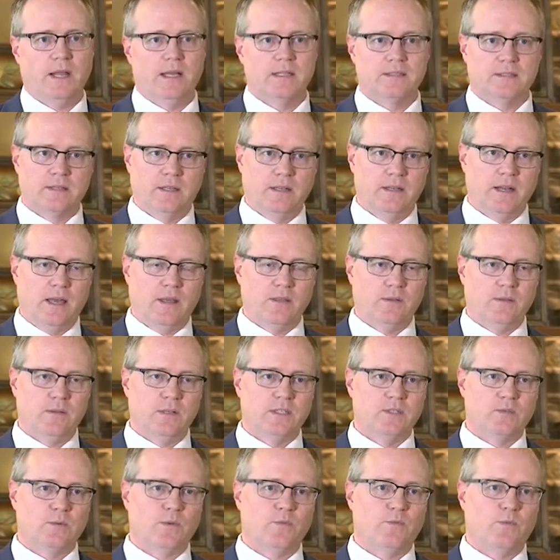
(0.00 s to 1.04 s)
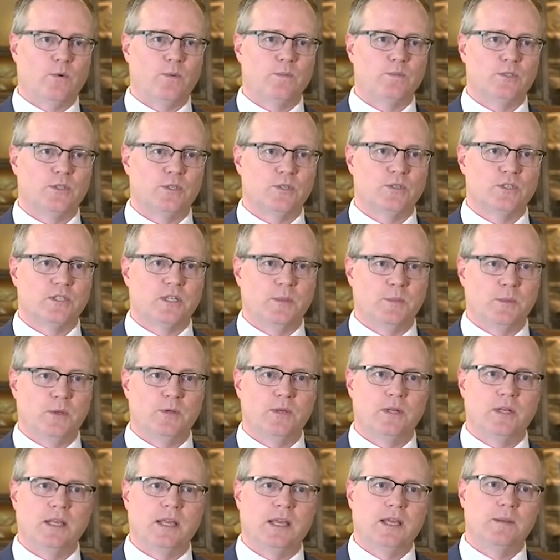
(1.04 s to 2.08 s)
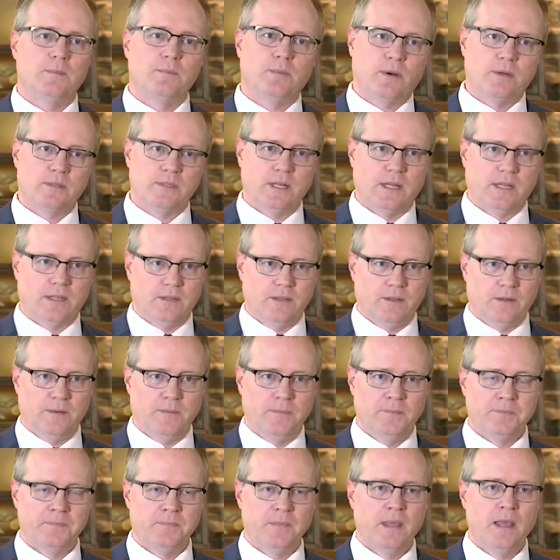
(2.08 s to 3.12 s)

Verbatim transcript: as the Netherlands Reformed Church community in particular,